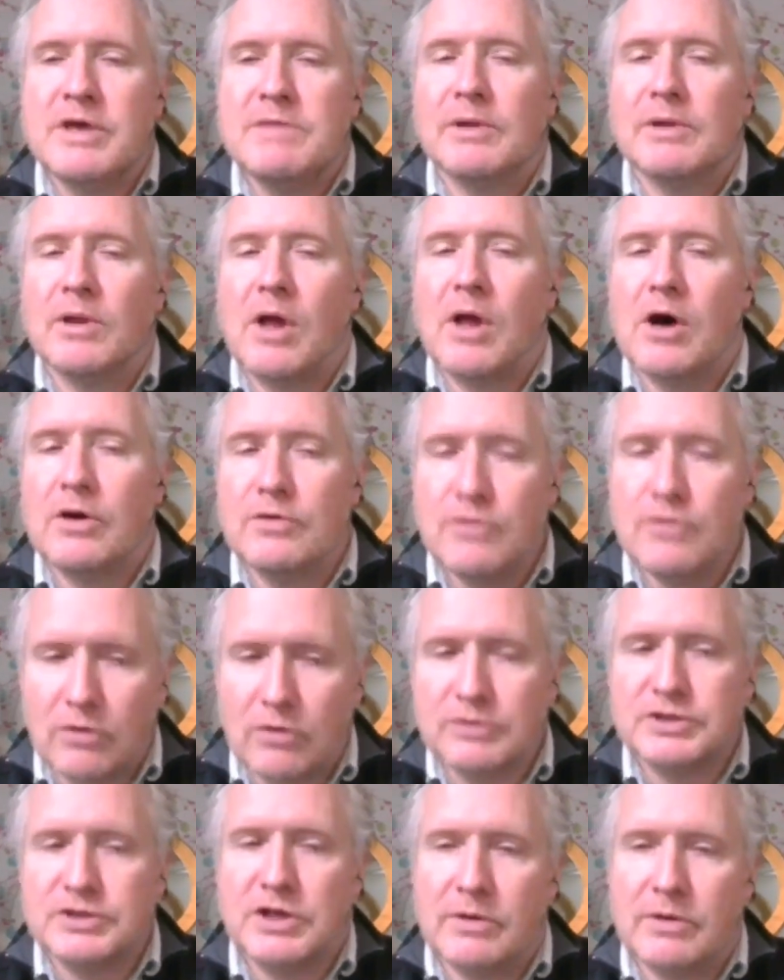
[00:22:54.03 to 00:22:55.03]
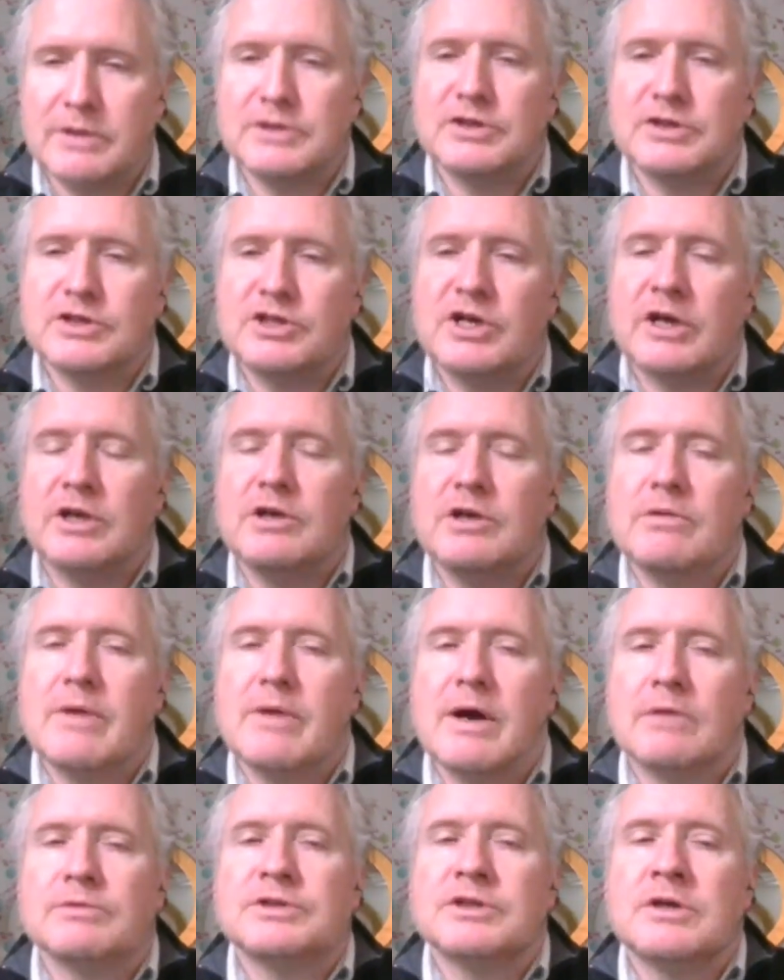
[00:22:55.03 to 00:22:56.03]
people are not going to check
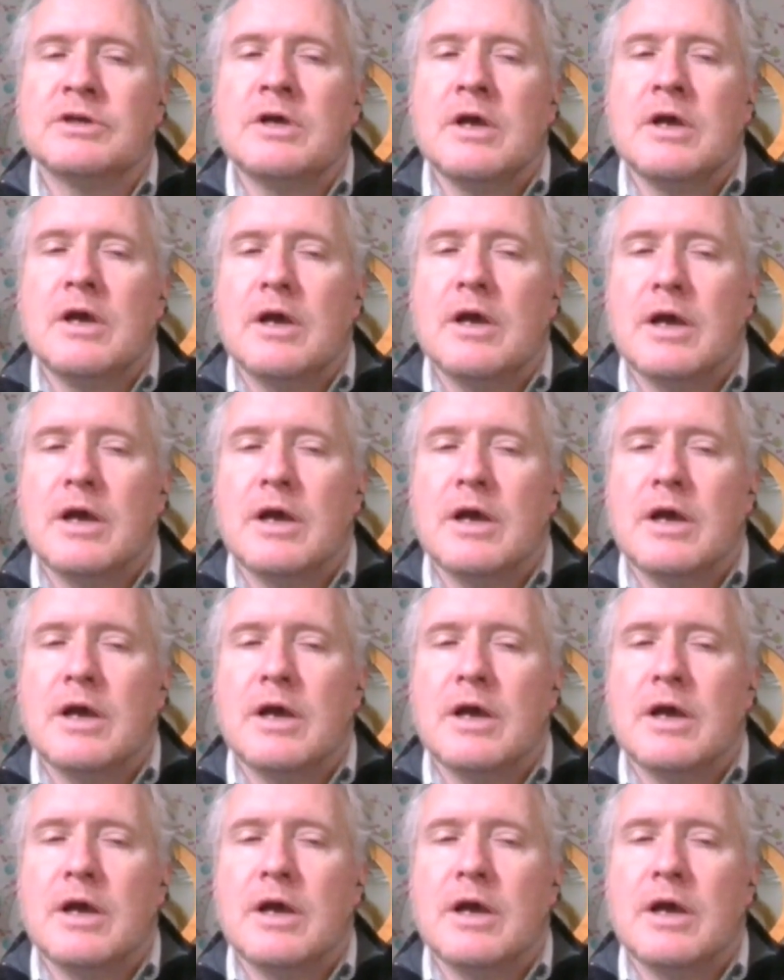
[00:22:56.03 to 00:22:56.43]
you out.